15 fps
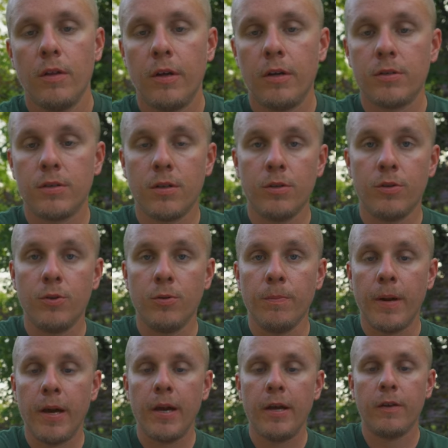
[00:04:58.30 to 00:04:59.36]
There's the two
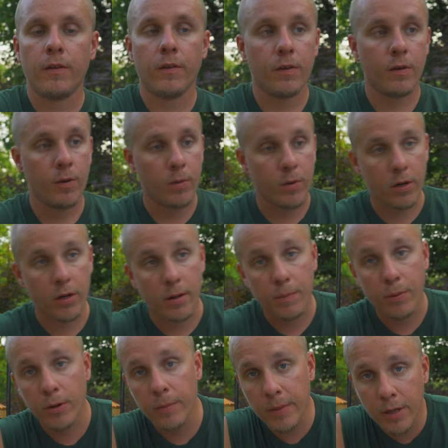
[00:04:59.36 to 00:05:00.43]
baits. We're going
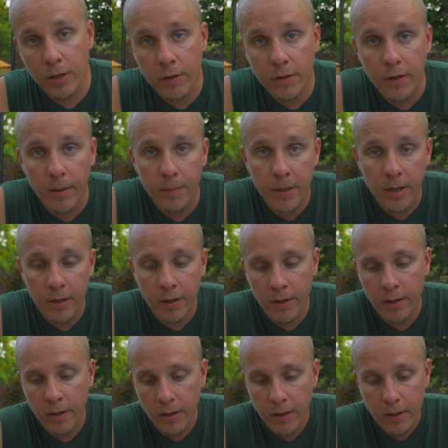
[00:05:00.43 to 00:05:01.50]
to put them in our tub
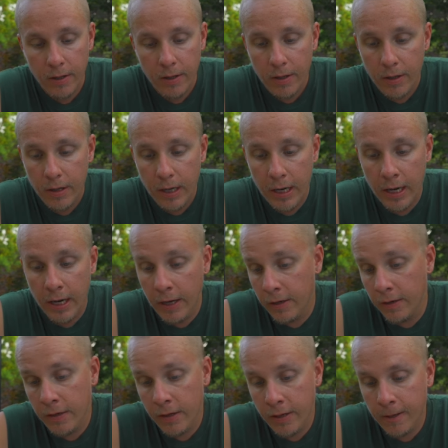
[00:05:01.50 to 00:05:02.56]
here,
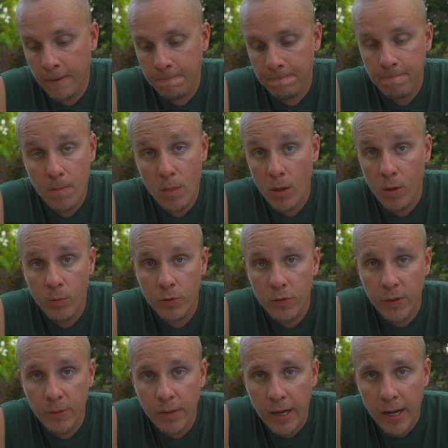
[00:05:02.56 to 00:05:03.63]
and we'll
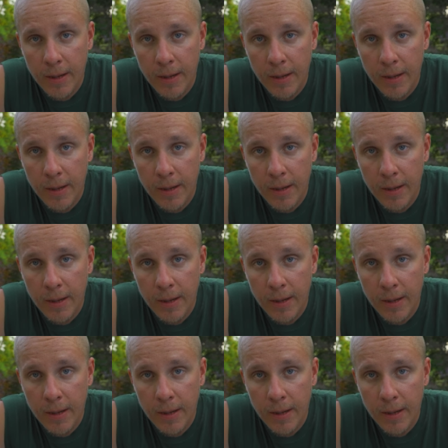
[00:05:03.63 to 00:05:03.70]
see what